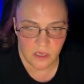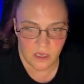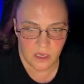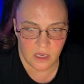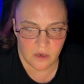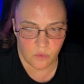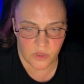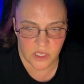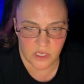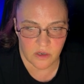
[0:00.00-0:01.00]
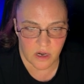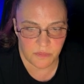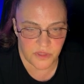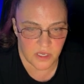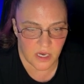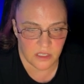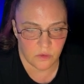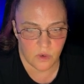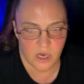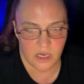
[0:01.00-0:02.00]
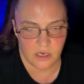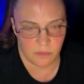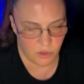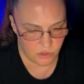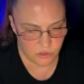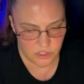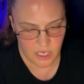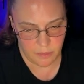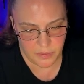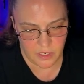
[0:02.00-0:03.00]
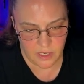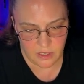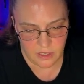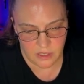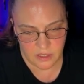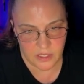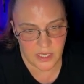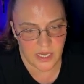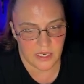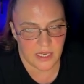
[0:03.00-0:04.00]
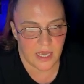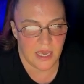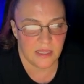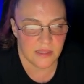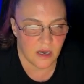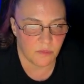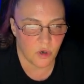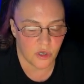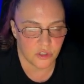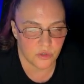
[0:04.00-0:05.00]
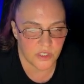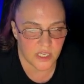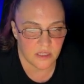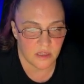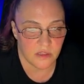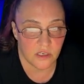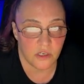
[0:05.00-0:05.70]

And we can grab the other one. I'm going to type N8N again, and now I'm going to get the